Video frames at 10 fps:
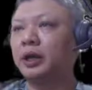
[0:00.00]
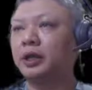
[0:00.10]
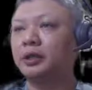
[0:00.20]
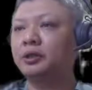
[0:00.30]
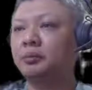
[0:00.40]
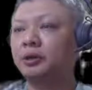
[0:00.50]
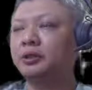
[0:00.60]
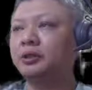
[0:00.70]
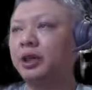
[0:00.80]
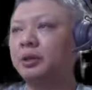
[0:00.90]
And at this point
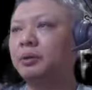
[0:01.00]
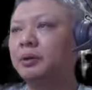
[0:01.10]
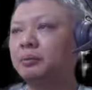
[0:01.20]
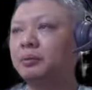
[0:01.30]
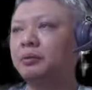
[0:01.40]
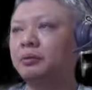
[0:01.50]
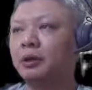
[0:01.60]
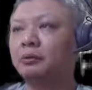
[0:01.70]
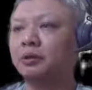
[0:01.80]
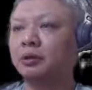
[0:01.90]
in time,
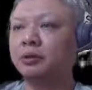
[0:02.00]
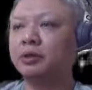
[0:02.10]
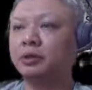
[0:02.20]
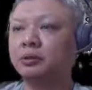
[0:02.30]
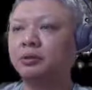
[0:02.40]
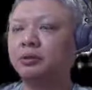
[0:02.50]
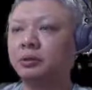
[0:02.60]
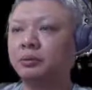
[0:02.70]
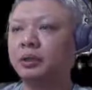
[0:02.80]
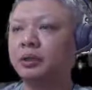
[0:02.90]
red will continue to
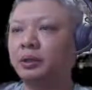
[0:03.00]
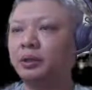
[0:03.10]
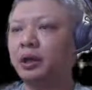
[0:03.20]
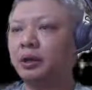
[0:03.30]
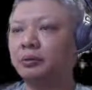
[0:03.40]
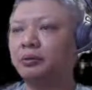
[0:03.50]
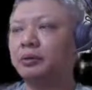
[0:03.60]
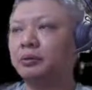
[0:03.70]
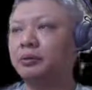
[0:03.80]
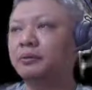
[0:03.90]
go with r3
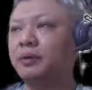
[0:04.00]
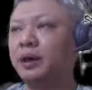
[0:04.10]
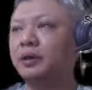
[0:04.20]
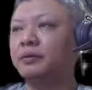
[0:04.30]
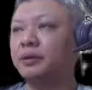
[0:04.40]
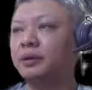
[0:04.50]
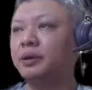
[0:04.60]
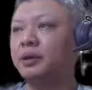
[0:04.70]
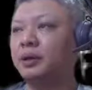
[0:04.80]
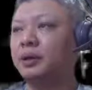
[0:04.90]
equals to 5.
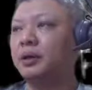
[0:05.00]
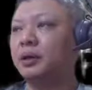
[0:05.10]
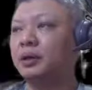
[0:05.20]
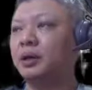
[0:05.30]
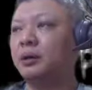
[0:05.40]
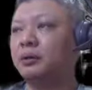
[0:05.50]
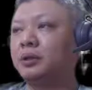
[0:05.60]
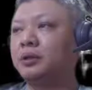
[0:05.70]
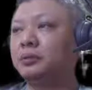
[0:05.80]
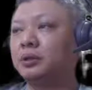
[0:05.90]
Now
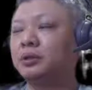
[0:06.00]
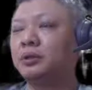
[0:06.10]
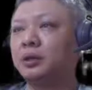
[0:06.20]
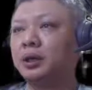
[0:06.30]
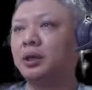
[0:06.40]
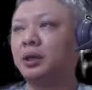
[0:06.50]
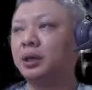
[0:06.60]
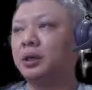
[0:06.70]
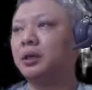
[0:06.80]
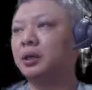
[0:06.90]
this was
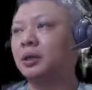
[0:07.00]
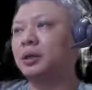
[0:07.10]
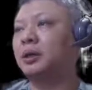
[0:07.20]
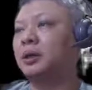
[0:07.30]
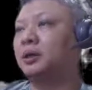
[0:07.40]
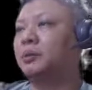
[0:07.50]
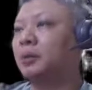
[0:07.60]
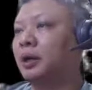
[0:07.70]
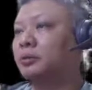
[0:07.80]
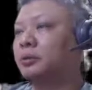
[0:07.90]

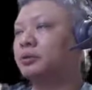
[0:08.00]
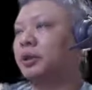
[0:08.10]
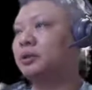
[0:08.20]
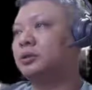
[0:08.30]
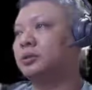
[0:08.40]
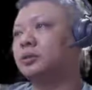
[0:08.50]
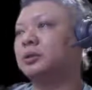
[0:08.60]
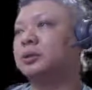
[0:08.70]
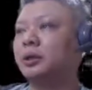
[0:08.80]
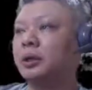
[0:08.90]
black would try to